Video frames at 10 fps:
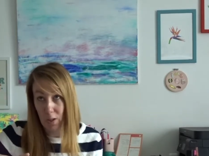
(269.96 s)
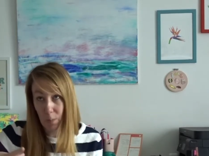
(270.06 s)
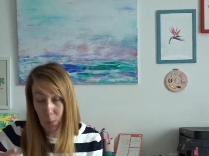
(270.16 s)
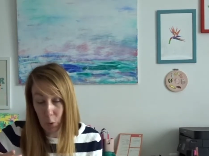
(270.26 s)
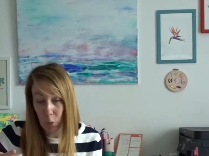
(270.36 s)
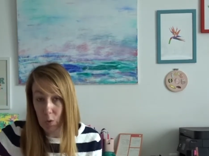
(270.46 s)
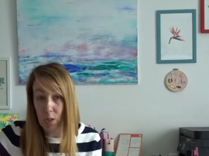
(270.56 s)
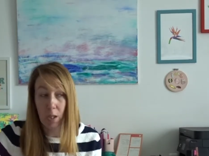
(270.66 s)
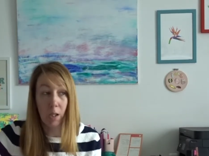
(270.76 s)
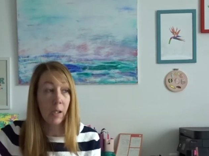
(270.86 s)

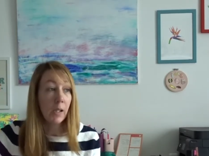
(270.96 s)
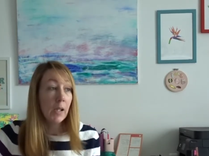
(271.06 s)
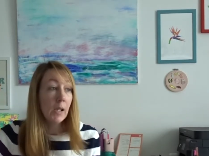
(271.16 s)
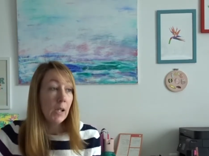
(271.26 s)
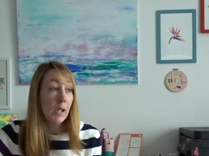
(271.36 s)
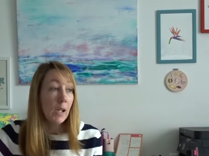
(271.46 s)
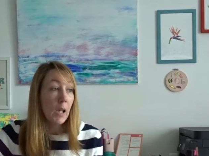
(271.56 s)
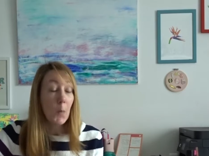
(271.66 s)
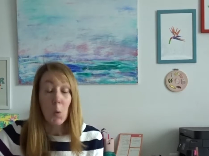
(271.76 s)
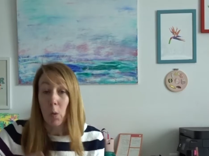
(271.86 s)
books.
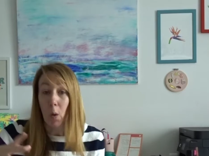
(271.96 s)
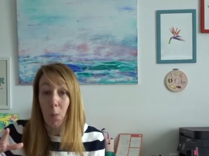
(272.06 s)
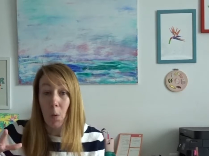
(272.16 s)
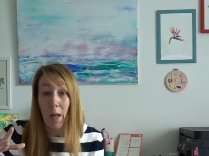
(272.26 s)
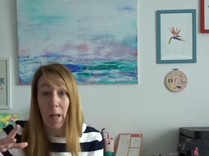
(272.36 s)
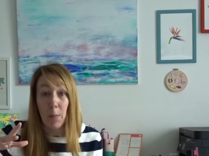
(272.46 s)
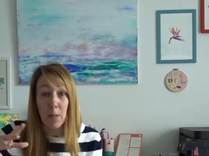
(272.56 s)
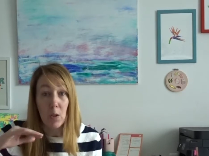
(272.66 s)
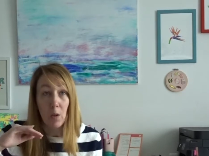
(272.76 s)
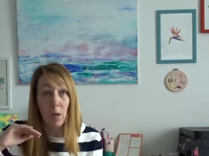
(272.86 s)
Although I'm quite happy
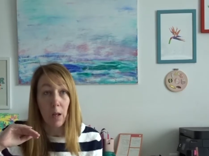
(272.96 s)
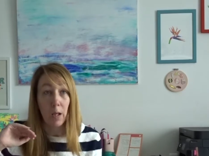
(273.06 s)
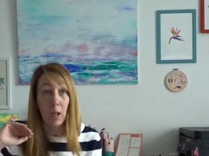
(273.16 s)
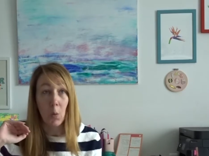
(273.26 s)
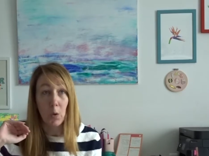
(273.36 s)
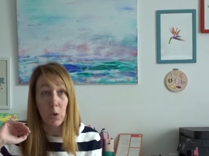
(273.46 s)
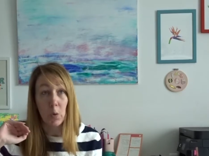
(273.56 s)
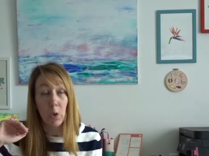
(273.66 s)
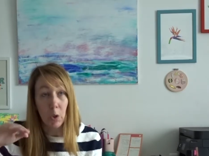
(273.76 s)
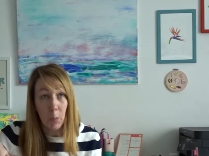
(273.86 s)
to do, like, I want to do
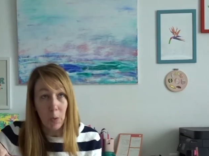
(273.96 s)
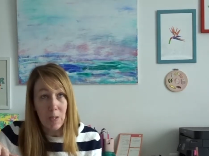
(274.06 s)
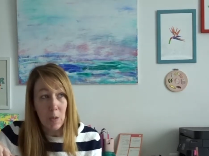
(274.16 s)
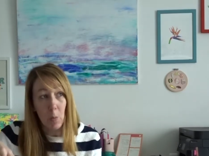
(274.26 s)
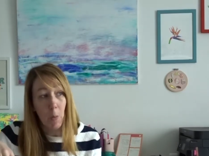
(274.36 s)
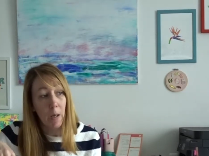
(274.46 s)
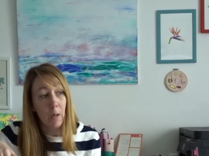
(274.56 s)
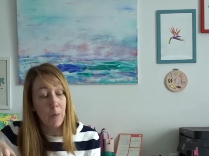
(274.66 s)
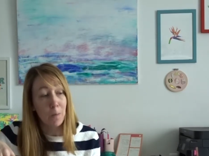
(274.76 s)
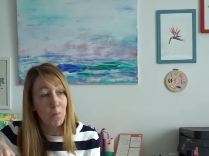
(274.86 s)
cookbooks as
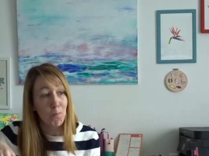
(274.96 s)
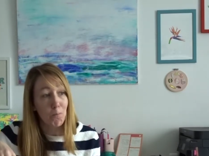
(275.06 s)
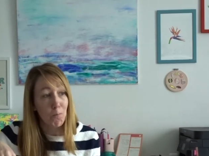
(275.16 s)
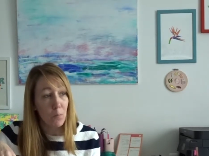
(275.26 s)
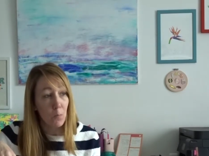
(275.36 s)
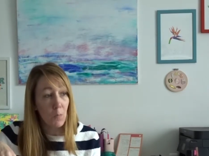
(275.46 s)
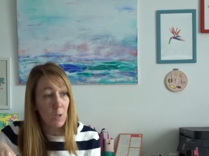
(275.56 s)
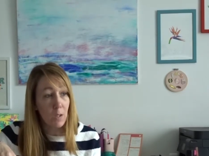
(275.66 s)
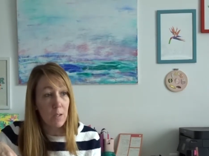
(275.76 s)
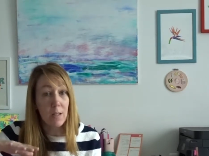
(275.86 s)
well
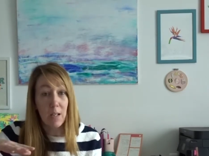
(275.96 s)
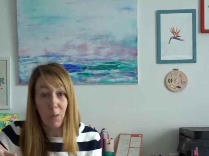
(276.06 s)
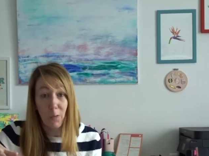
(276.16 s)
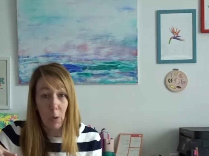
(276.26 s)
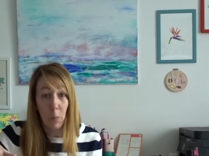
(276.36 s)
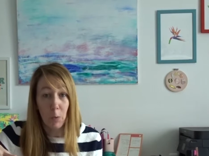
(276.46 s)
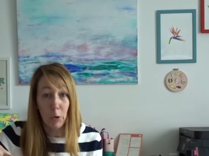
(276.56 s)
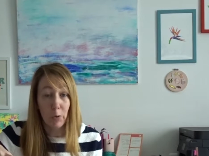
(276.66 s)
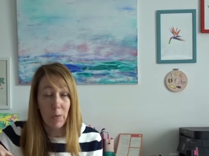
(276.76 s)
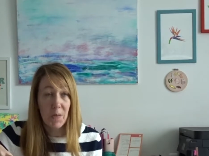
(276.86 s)
and self-help
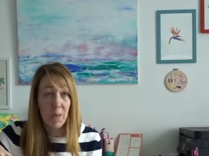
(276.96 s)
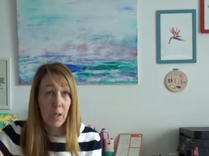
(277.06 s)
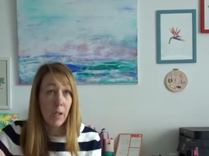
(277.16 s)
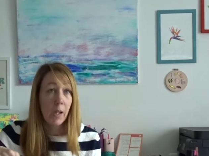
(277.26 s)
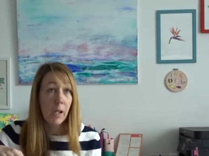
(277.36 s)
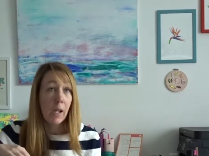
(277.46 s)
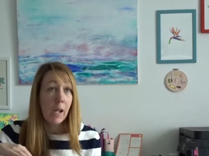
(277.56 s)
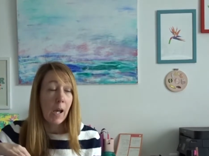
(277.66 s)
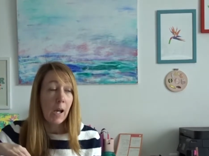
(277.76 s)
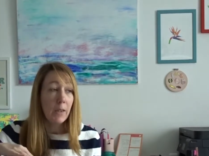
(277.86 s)
books.
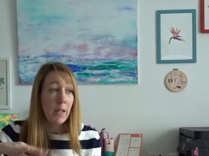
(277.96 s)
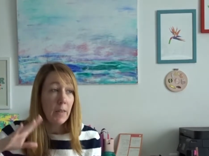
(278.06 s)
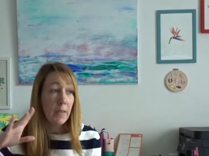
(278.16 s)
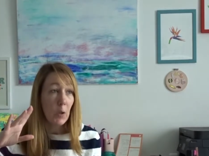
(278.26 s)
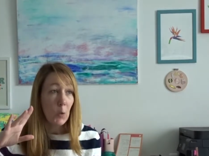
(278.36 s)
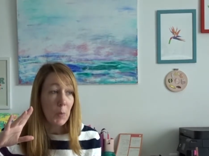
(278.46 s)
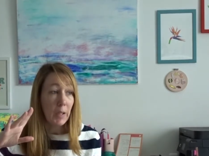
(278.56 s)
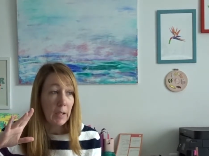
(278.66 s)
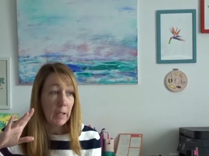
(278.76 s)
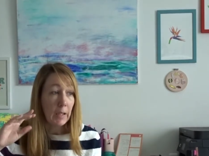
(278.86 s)
And then there'll
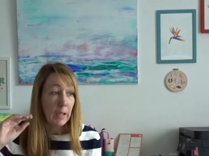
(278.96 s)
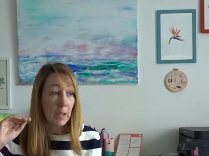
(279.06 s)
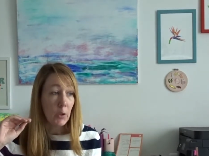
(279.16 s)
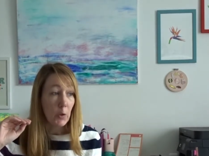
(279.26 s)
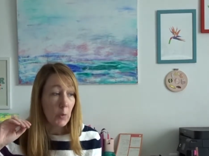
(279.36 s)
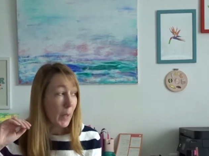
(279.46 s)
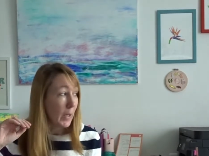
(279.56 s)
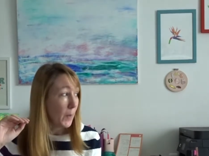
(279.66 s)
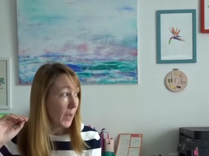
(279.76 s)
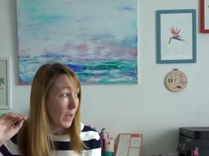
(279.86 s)
be
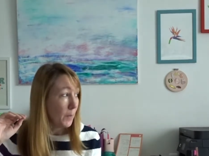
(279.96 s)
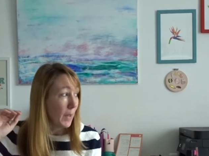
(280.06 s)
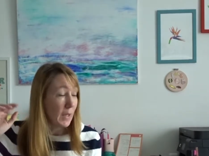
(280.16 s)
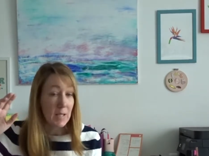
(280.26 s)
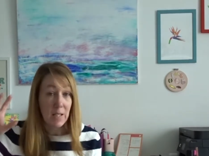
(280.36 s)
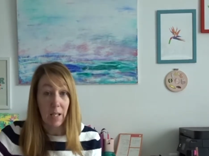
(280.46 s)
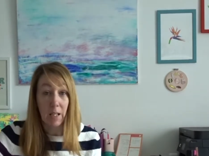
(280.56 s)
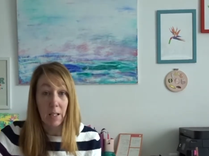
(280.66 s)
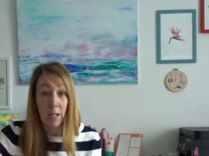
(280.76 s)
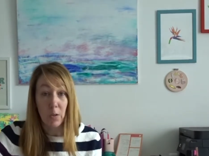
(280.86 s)
newspaper and
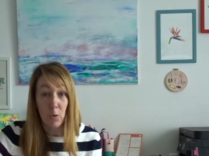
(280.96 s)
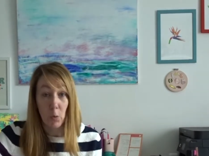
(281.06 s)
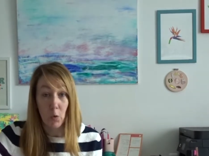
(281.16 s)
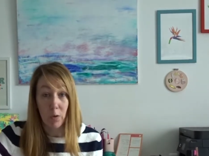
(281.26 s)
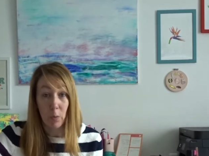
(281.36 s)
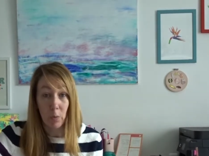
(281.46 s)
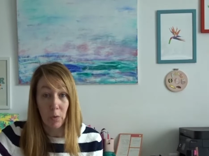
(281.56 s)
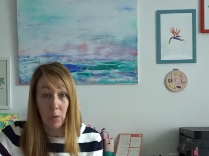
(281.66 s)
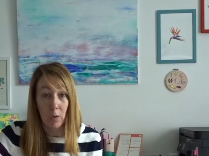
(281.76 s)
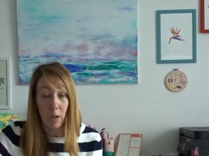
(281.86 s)
magazine
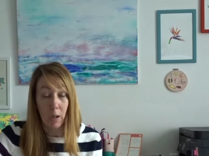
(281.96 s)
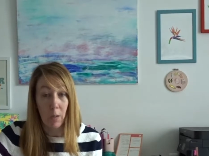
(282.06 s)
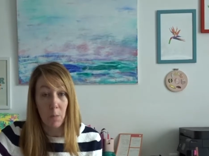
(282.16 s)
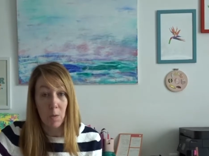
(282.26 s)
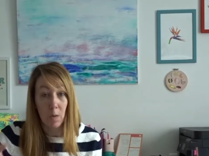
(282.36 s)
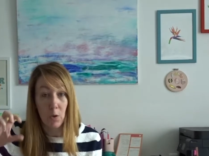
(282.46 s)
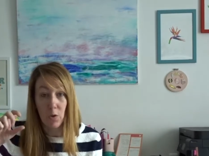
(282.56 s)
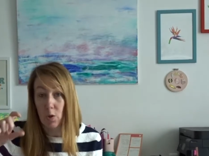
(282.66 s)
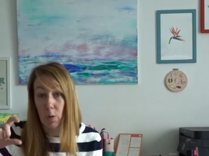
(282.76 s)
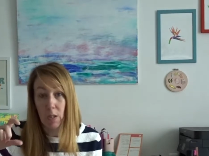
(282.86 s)
editorials, so
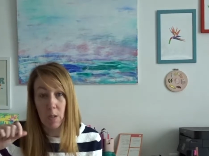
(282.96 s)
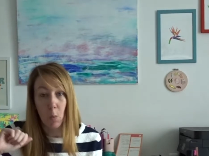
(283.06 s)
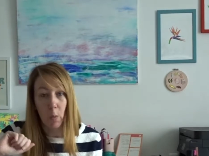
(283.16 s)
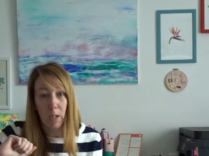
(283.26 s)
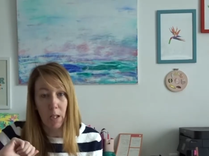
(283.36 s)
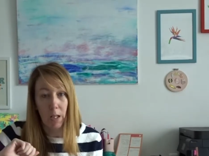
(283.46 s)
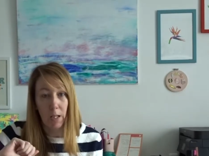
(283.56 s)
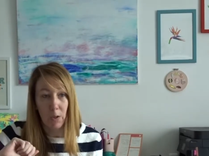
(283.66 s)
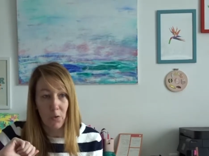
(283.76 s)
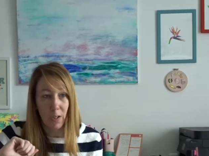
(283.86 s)
just doing small
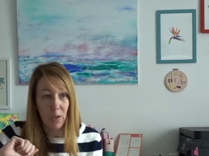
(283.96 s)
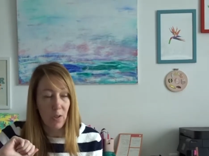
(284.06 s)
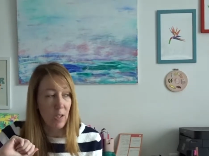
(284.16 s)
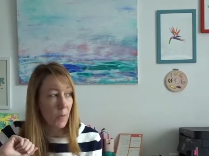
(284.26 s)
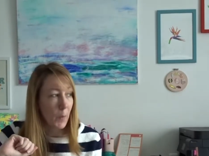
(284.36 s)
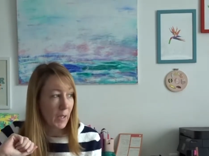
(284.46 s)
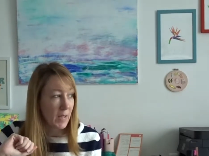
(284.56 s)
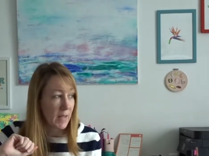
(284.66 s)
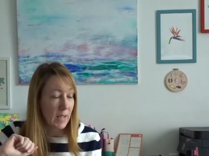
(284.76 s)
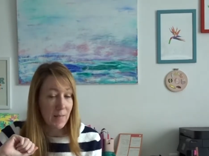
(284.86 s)
illustrations for
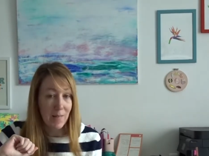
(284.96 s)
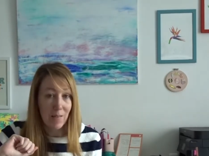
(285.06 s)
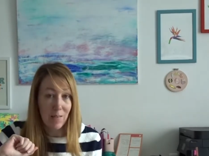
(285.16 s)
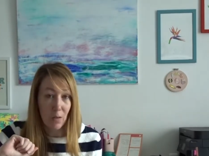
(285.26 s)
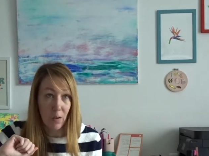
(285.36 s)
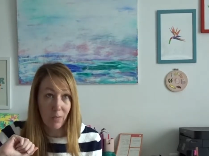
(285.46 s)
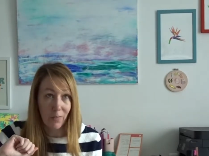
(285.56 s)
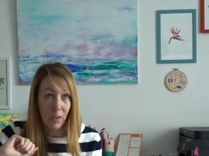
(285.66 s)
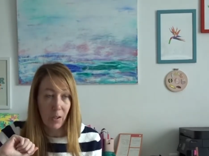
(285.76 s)
magazines and stuff.